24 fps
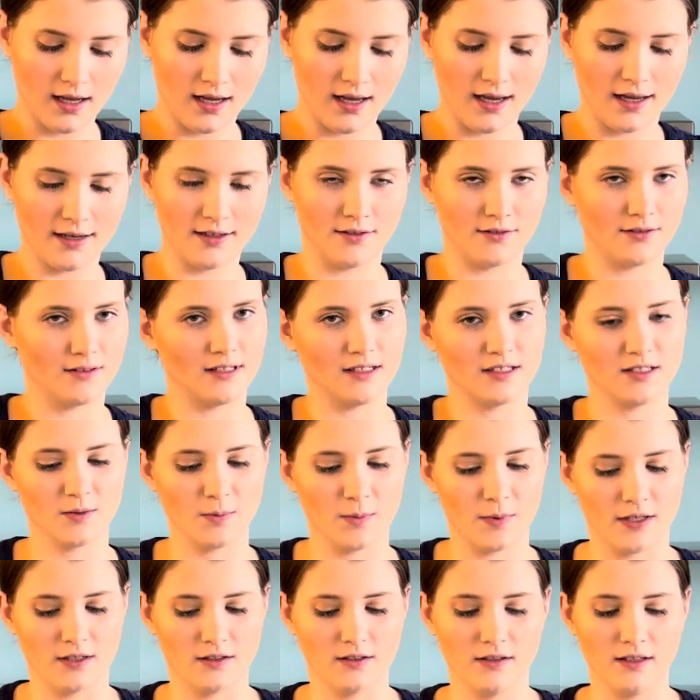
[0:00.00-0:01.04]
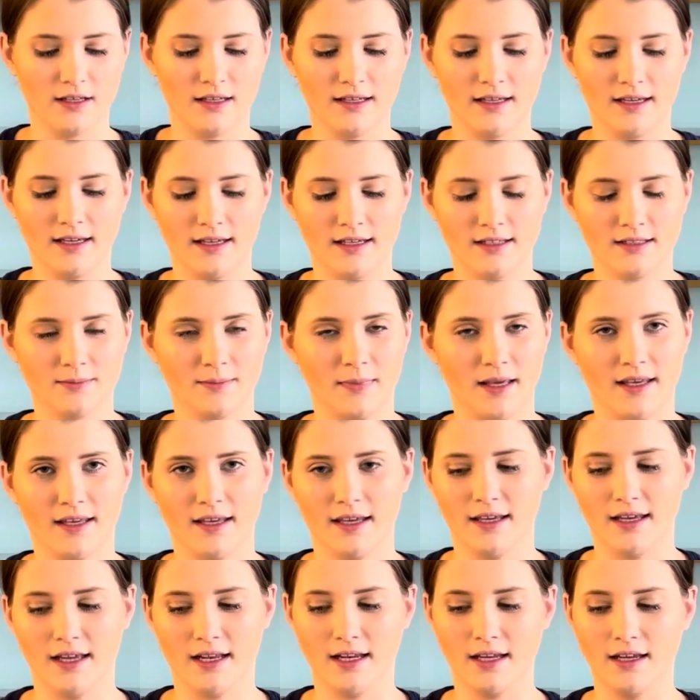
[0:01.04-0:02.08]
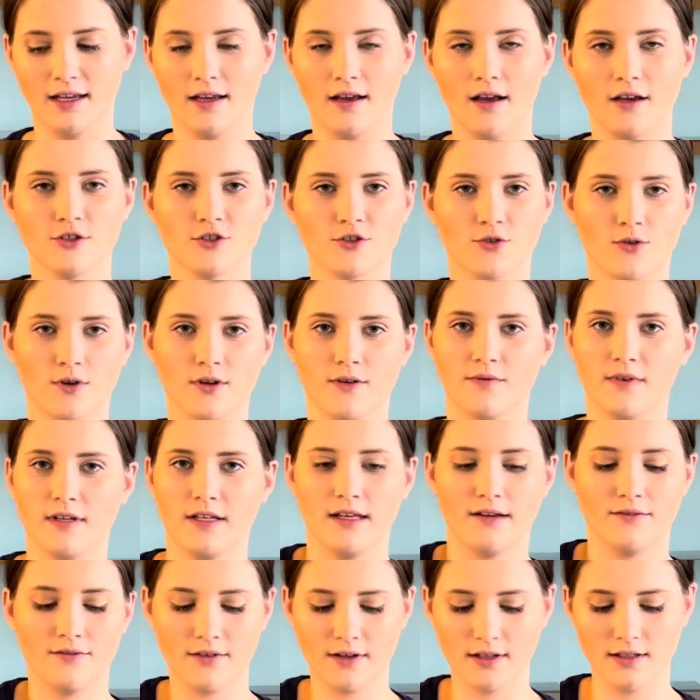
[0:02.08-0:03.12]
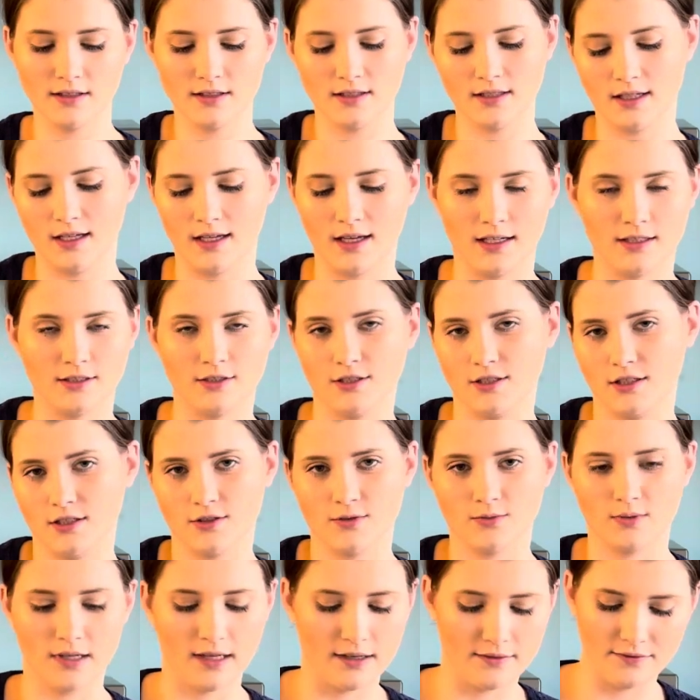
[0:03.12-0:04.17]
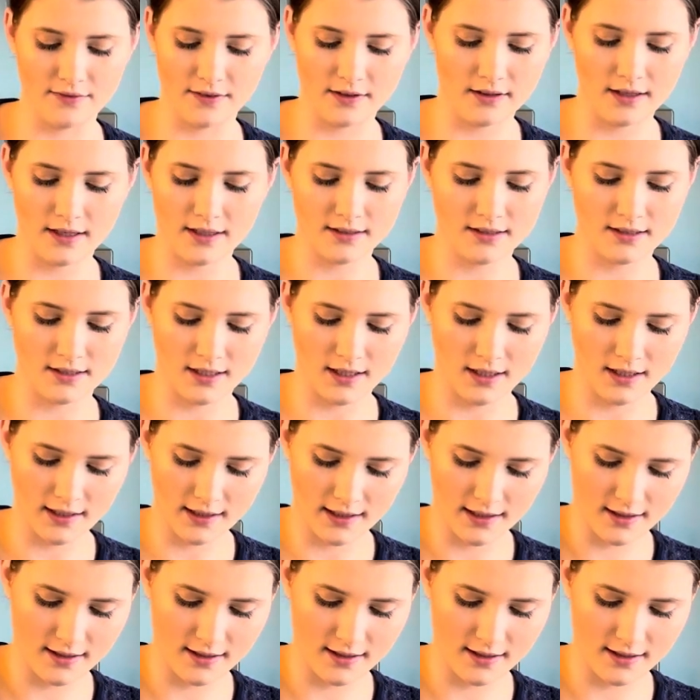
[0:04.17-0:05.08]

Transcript: I don't think sprinkling it is making any sort of a difference. It's just what I feel like today.